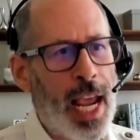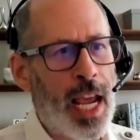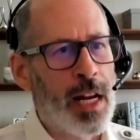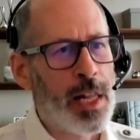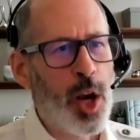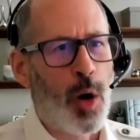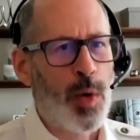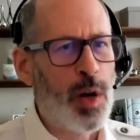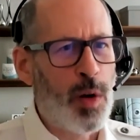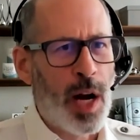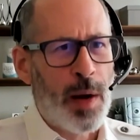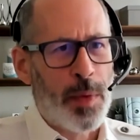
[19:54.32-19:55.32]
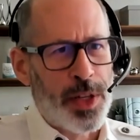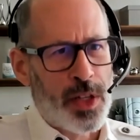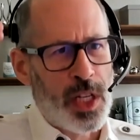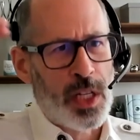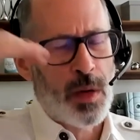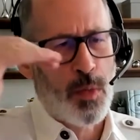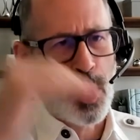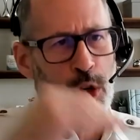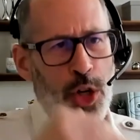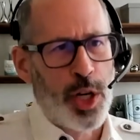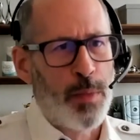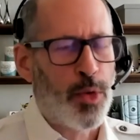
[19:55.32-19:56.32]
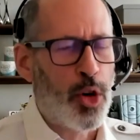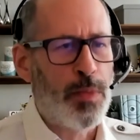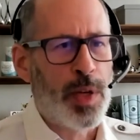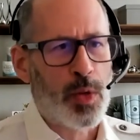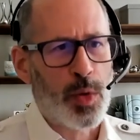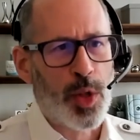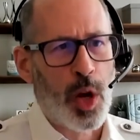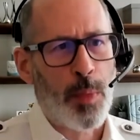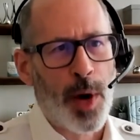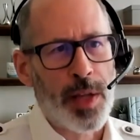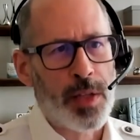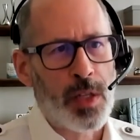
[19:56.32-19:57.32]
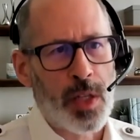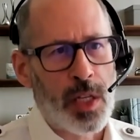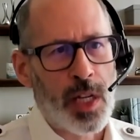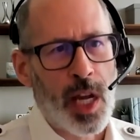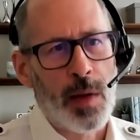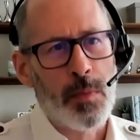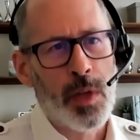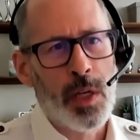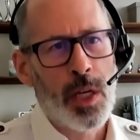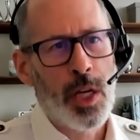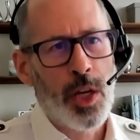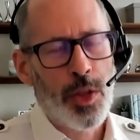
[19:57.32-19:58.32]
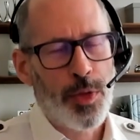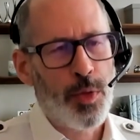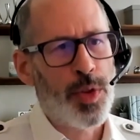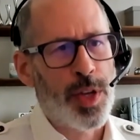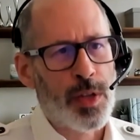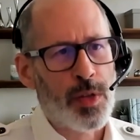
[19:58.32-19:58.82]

And Lior, we were able to see some real good improvements with our processing time through